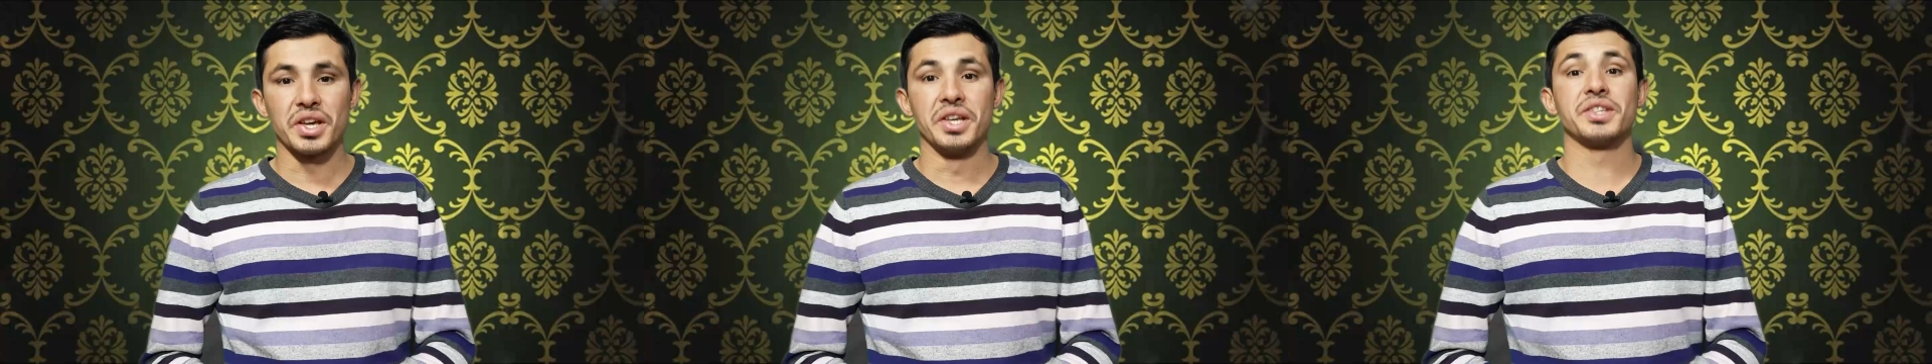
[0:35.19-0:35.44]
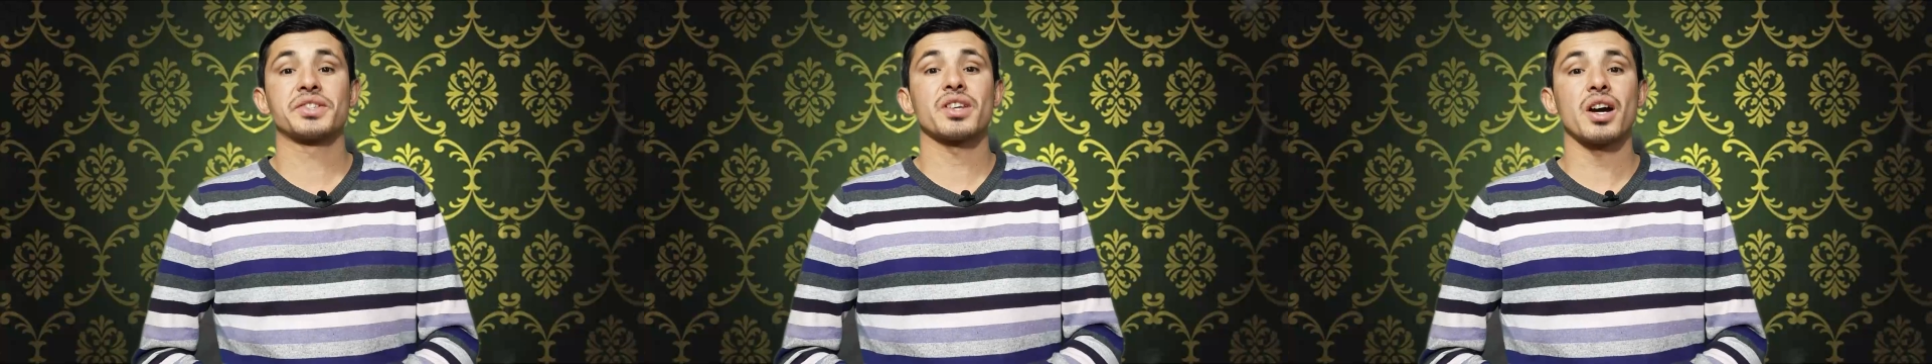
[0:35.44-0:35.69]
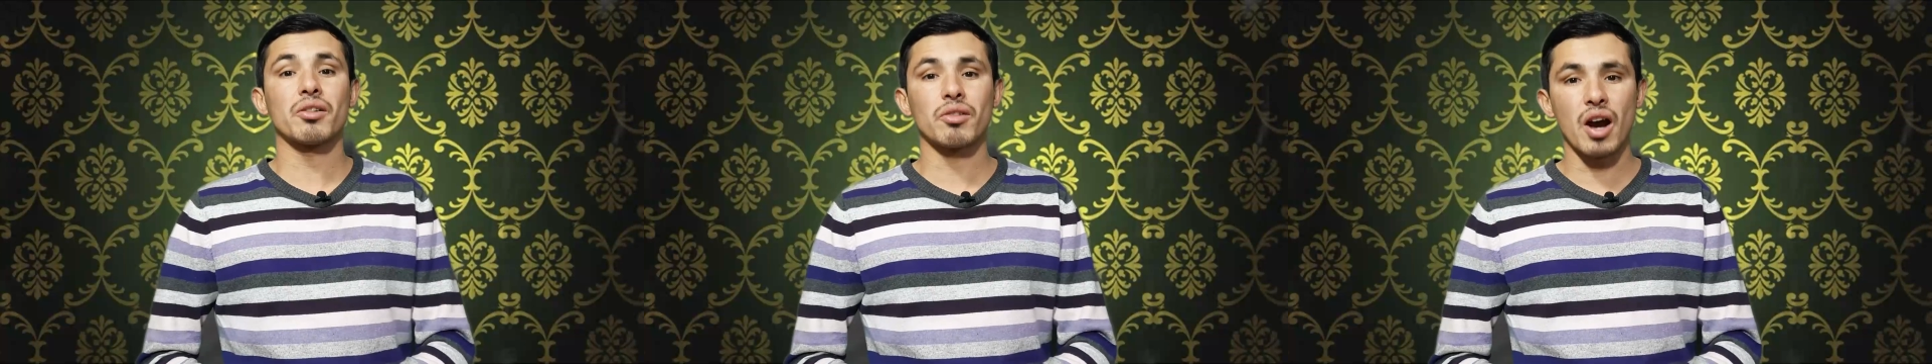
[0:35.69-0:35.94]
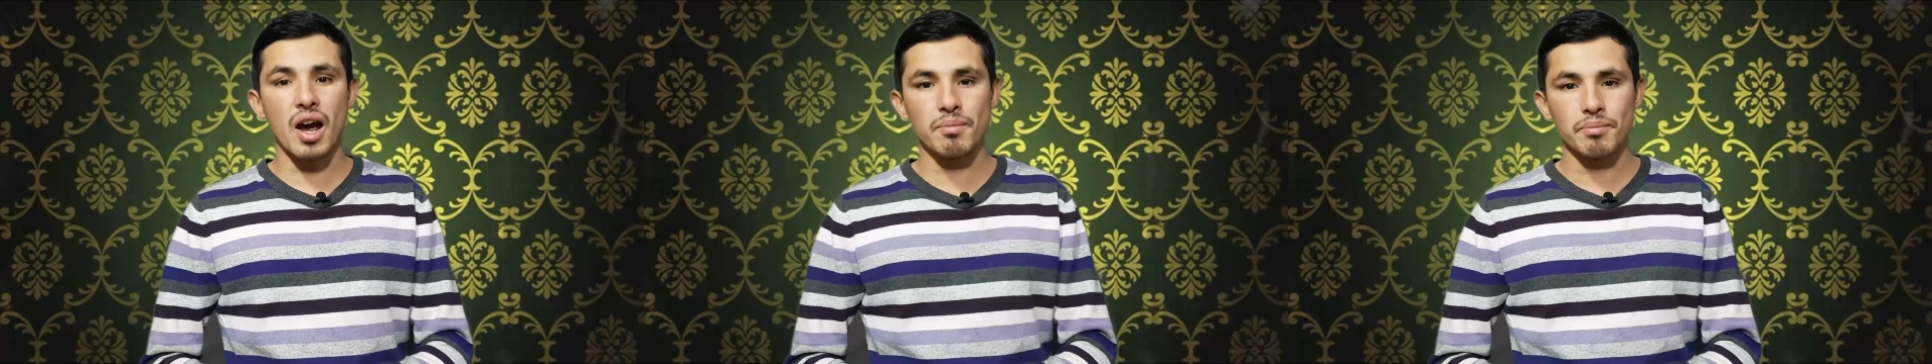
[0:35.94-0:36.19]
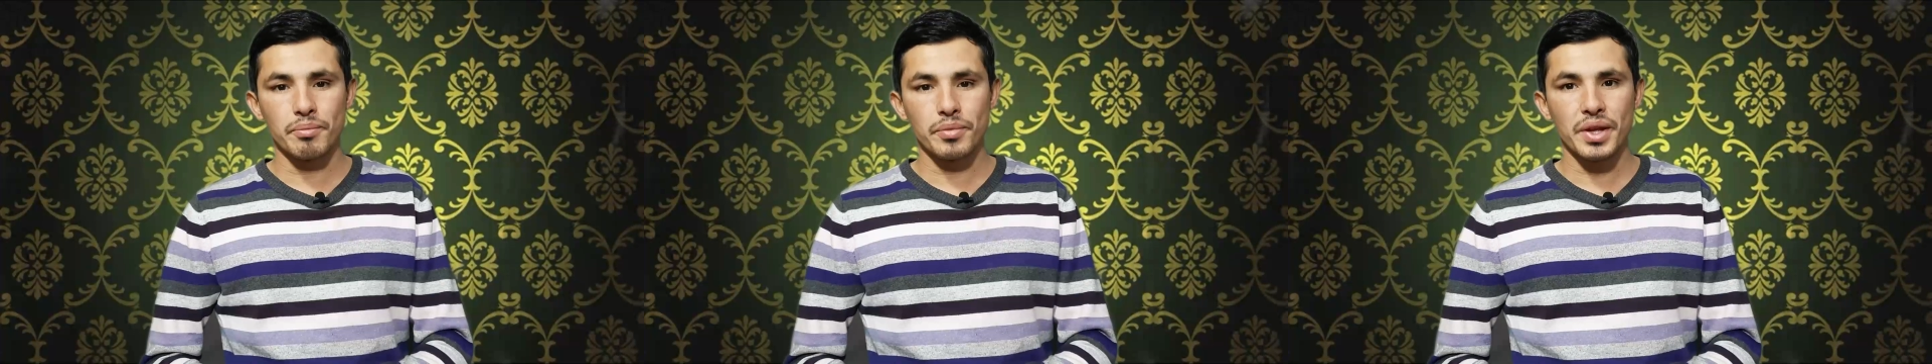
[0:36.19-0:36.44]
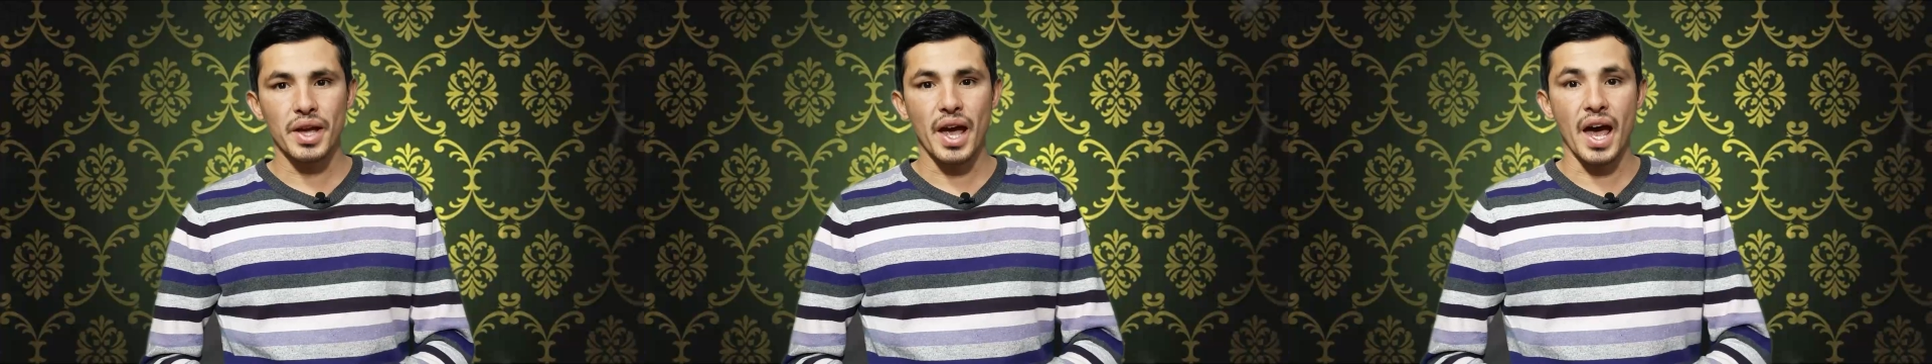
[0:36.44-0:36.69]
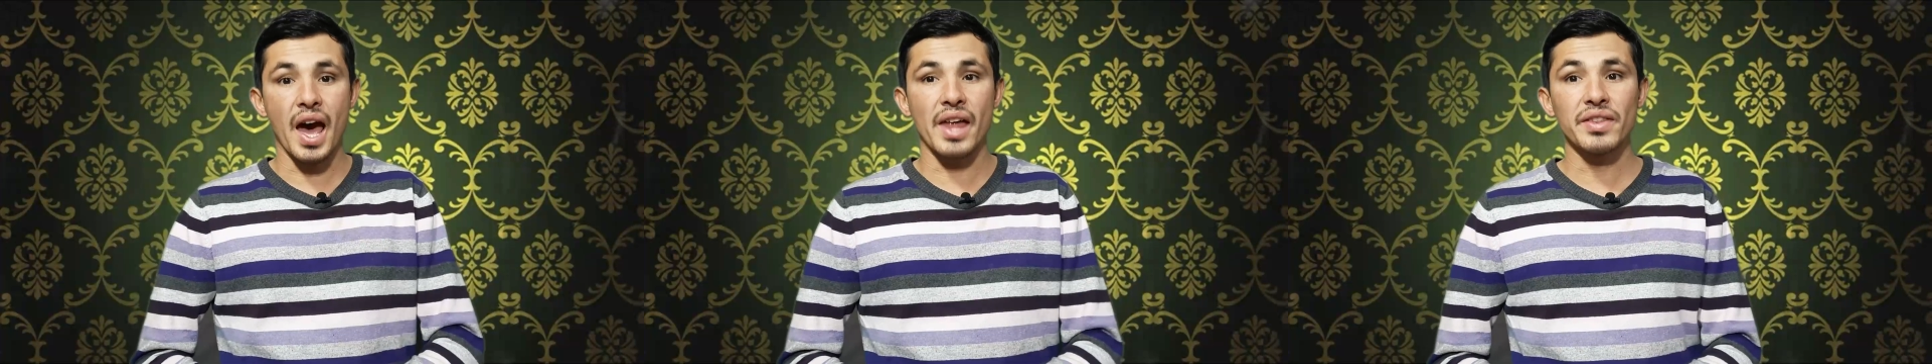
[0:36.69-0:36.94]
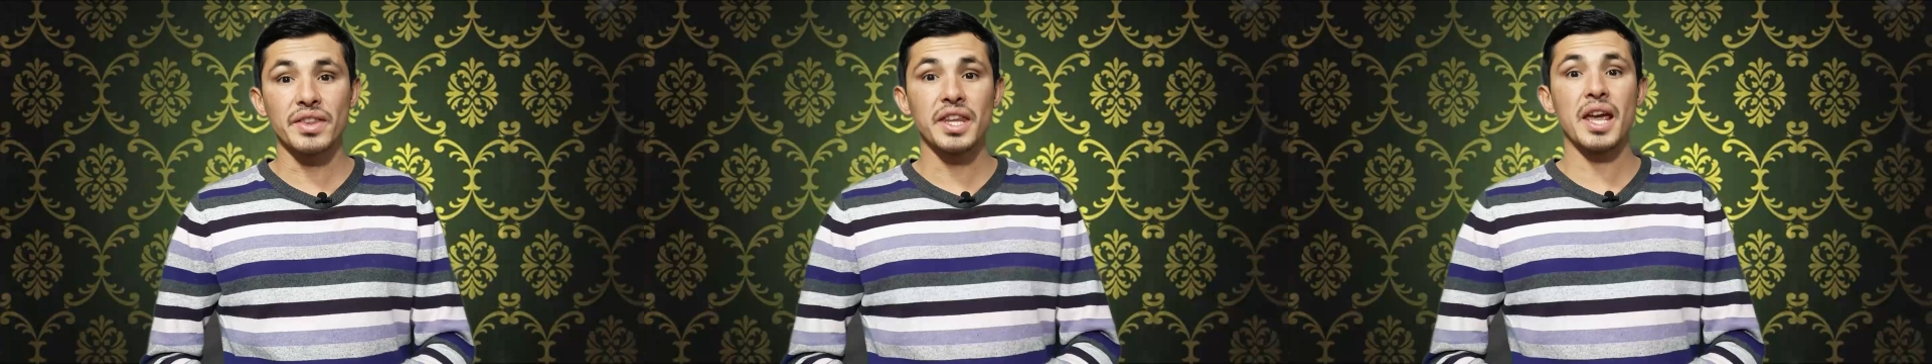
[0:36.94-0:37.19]
Instagram,
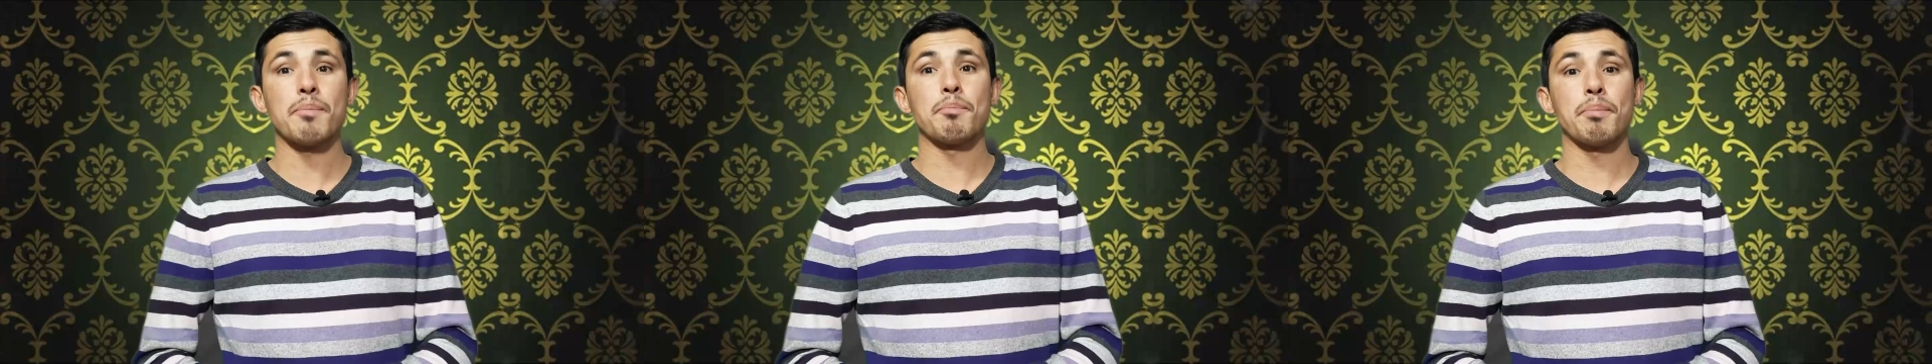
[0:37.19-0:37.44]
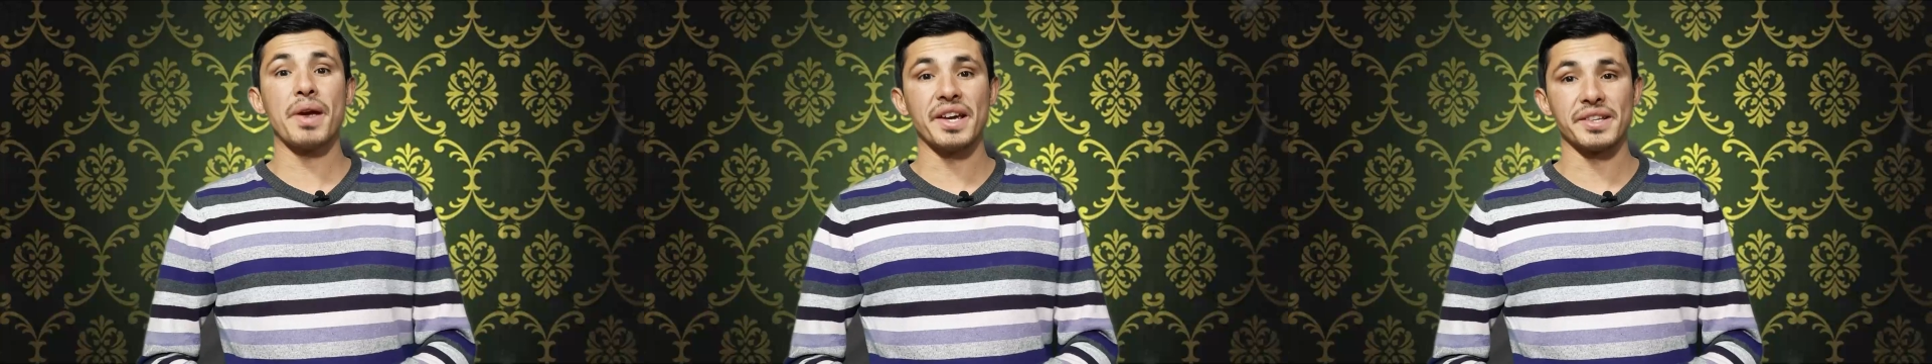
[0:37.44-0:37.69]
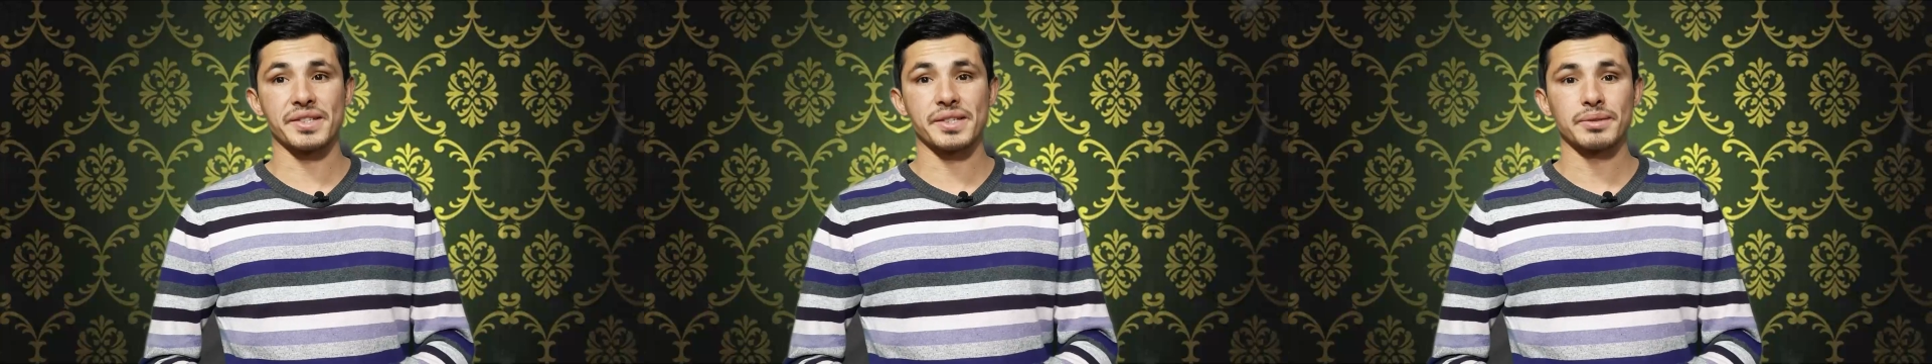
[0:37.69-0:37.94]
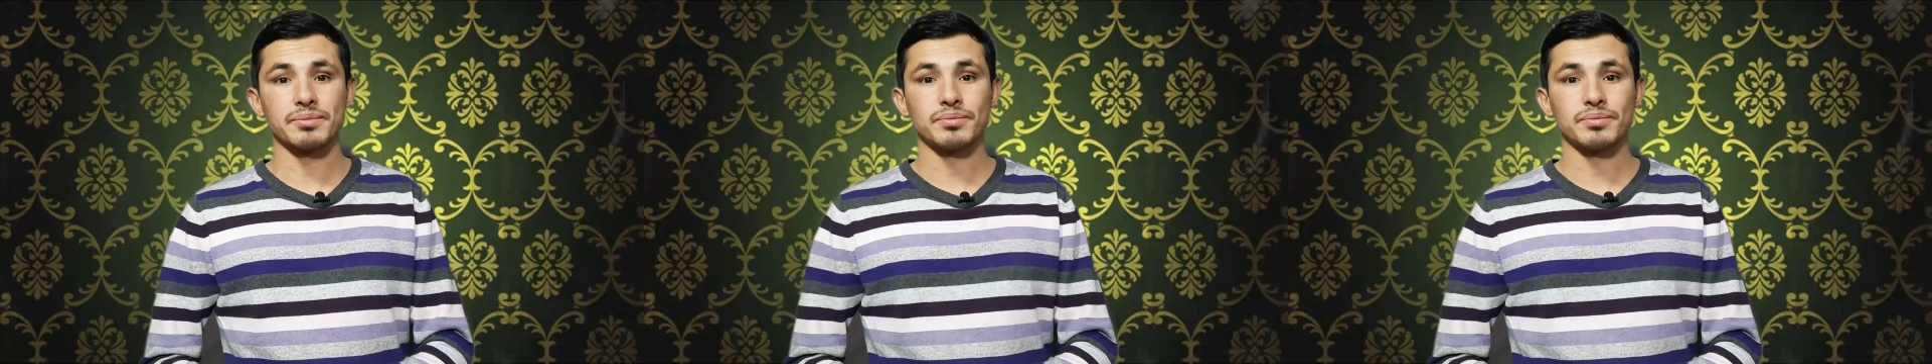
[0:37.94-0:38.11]
and their face.